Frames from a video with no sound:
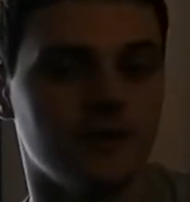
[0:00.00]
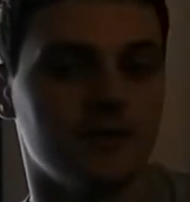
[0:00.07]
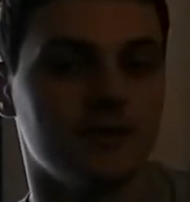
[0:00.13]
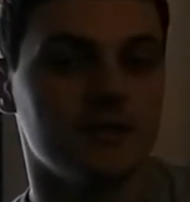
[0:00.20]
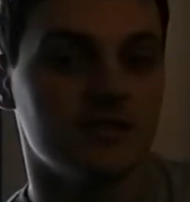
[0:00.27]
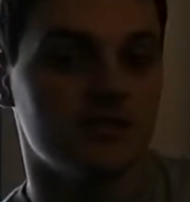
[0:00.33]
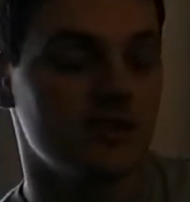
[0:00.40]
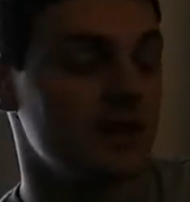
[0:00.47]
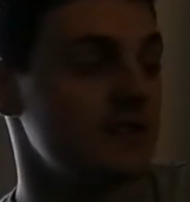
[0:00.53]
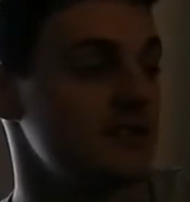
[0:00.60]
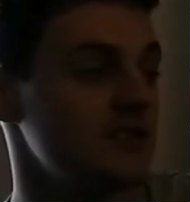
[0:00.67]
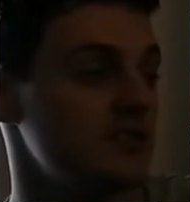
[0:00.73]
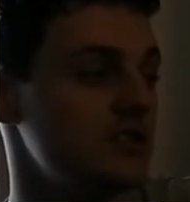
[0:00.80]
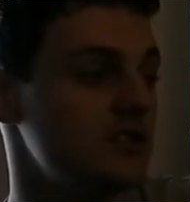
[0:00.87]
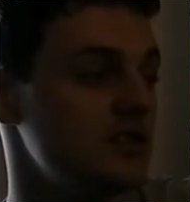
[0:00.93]
This
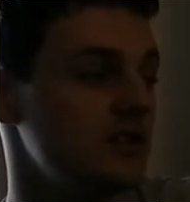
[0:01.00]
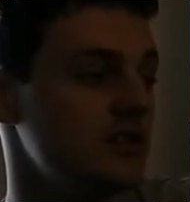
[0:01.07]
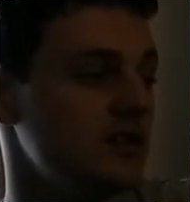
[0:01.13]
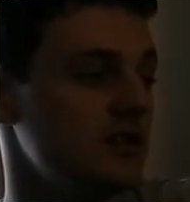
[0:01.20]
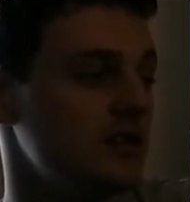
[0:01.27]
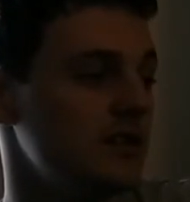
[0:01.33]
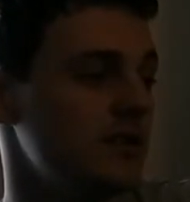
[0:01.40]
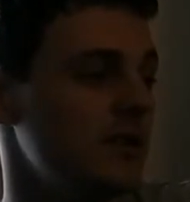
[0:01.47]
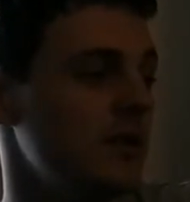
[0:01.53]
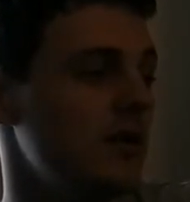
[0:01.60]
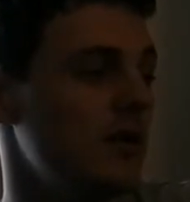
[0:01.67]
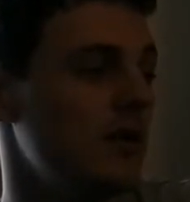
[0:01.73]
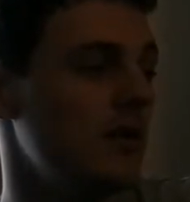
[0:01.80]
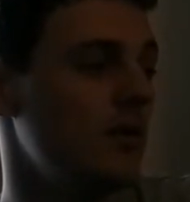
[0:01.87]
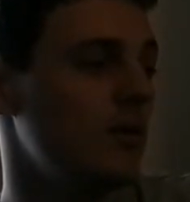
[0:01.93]
strategy should include
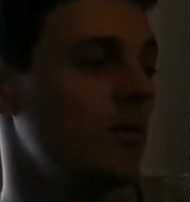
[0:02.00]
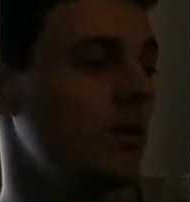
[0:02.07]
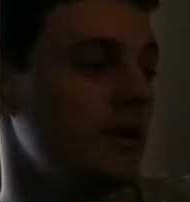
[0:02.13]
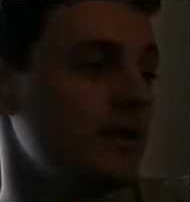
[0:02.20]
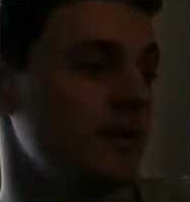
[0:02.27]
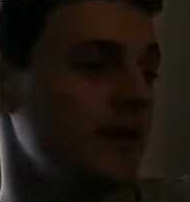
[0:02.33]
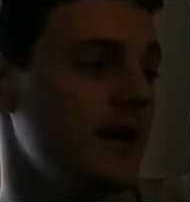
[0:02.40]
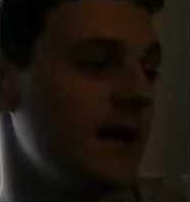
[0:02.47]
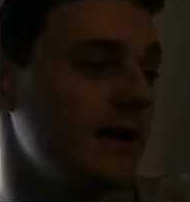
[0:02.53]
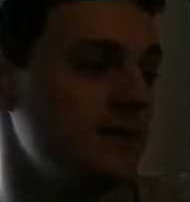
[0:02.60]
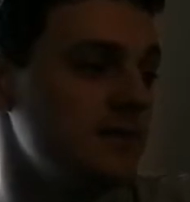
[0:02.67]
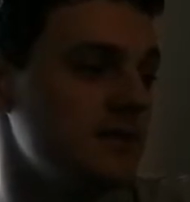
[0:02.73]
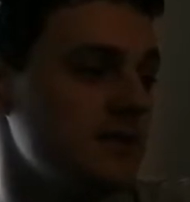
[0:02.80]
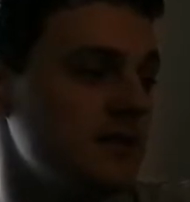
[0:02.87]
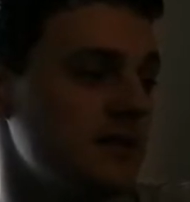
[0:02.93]
what are the
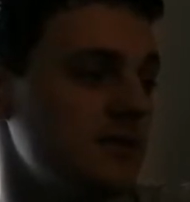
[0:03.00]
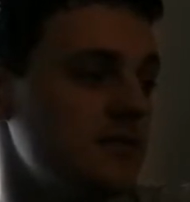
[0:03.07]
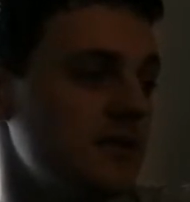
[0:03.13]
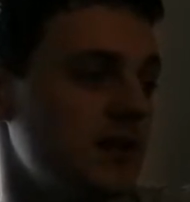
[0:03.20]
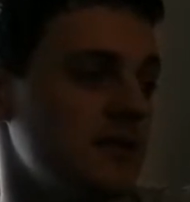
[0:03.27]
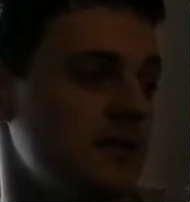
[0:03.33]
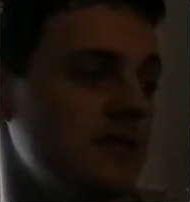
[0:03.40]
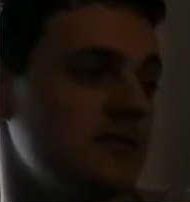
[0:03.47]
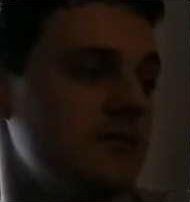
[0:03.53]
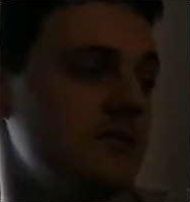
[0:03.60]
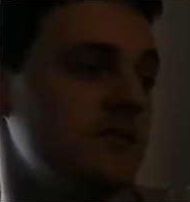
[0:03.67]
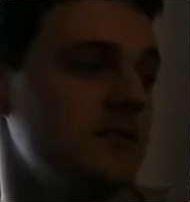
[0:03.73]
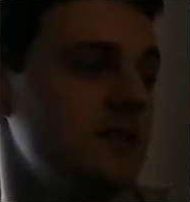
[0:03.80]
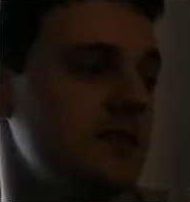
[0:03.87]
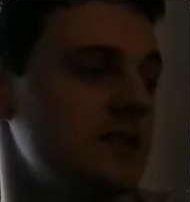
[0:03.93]
aims and objectives to
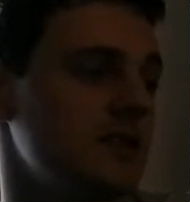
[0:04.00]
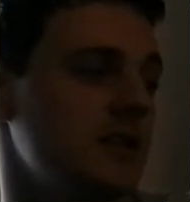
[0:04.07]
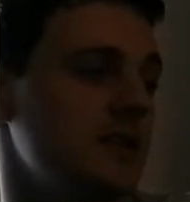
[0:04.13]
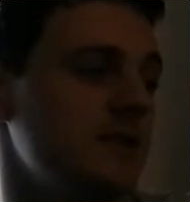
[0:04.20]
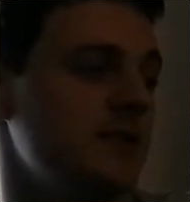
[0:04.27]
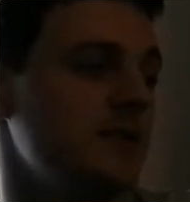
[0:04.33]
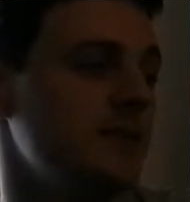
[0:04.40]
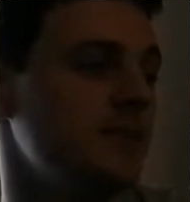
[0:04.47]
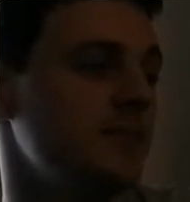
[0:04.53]
be achieved,